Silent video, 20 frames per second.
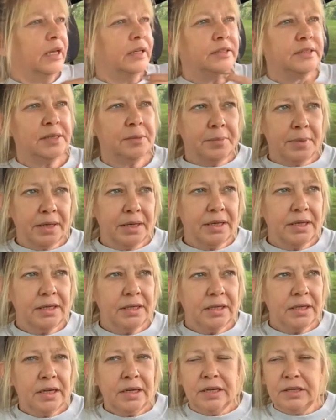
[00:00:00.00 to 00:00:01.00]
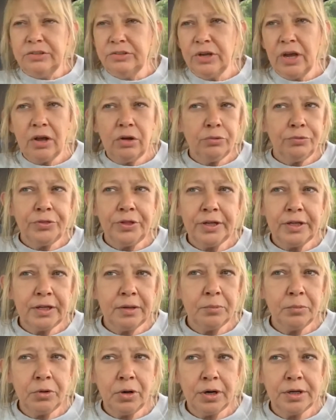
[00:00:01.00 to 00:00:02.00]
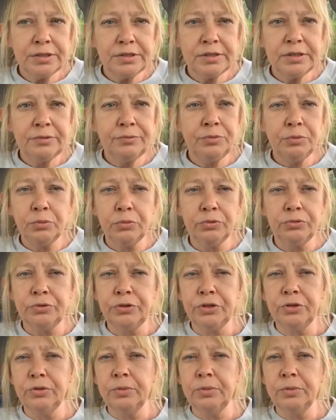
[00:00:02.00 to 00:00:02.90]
And to me, y'all think I'm crazy if you want to.